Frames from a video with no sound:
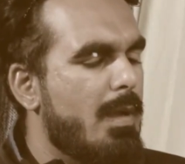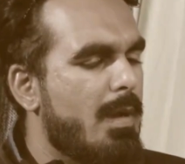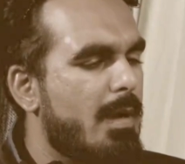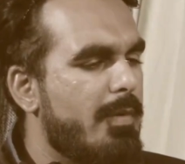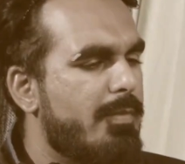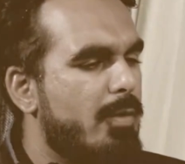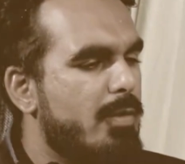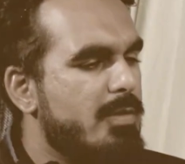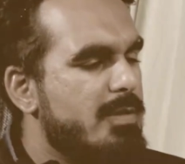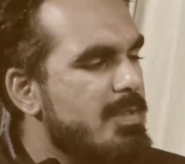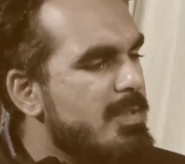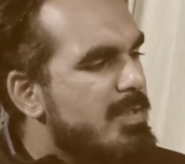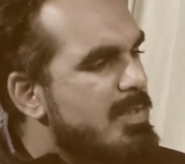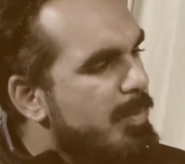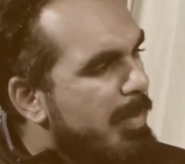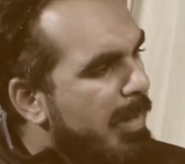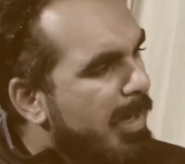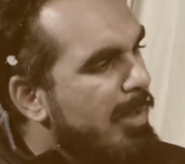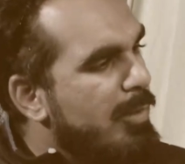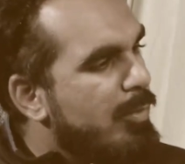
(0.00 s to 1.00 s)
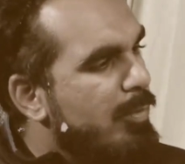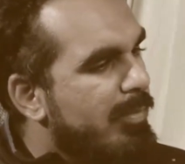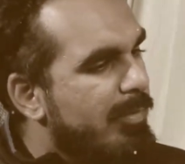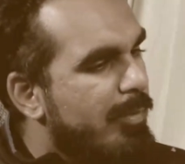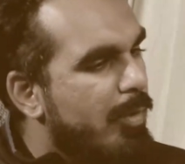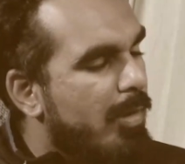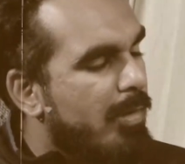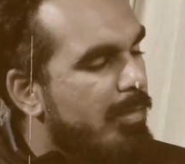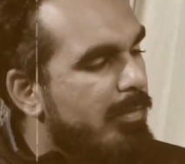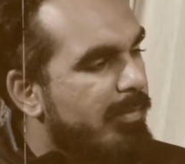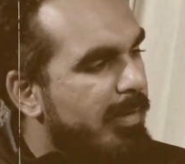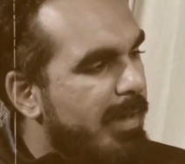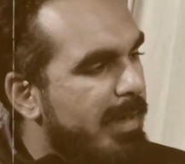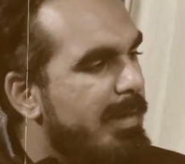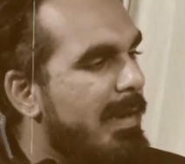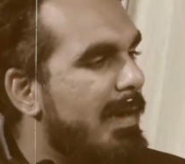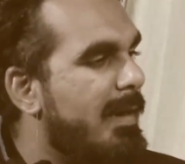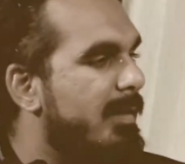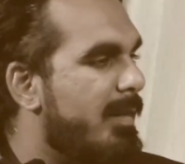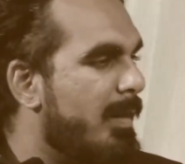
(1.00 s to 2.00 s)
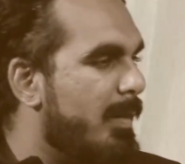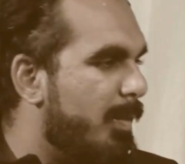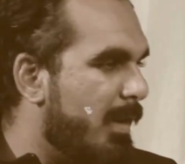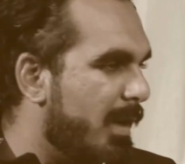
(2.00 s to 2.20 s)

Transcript: of course in Spain you've got very talented